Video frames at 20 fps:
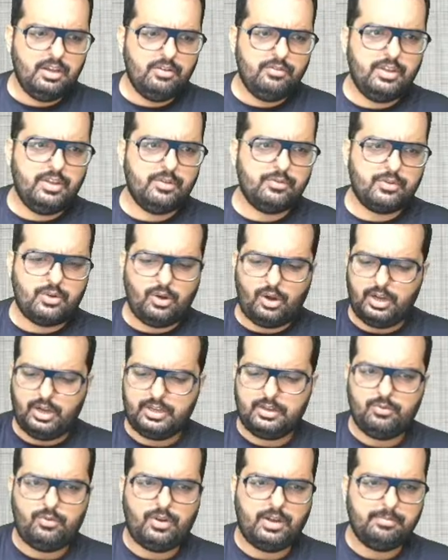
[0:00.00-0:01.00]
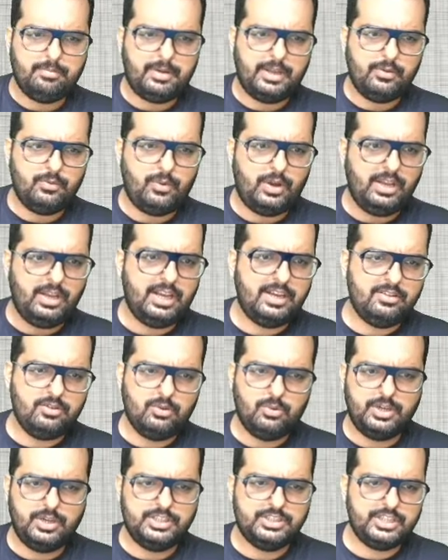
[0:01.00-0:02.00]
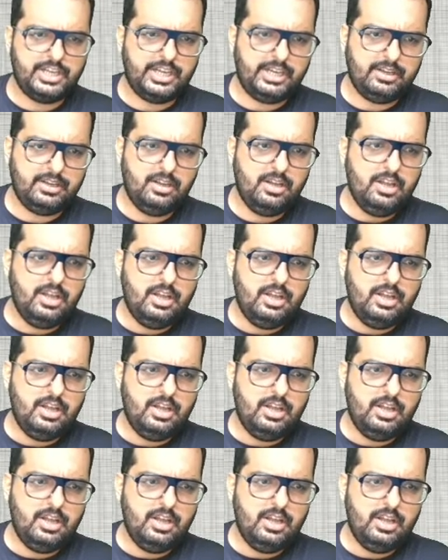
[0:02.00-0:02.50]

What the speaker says: We have got one by one. Let's go and check.